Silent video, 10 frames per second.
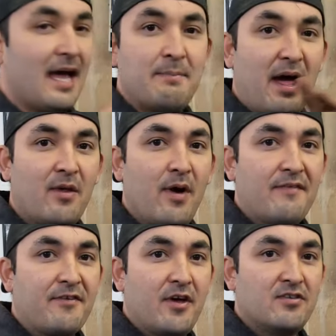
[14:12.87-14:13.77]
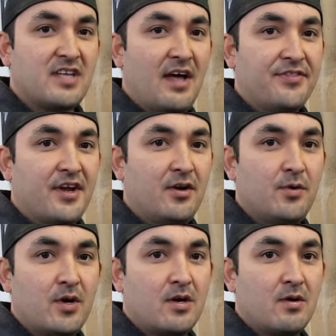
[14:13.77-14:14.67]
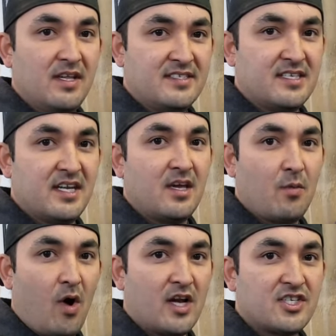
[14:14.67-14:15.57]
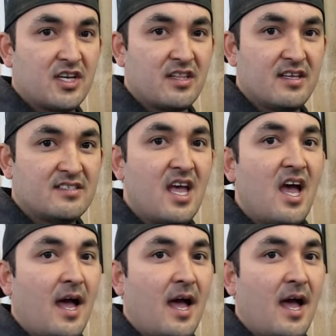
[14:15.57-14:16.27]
And by the way, for those out there who are listening and watching this,